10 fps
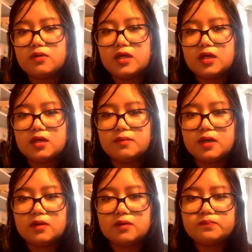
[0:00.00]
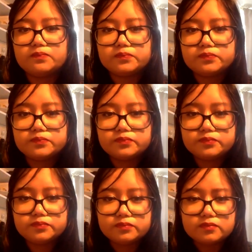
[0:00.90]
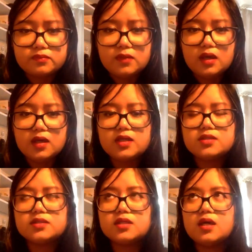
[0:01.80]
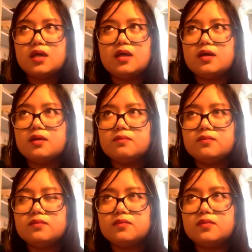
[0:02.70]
thinking about is um,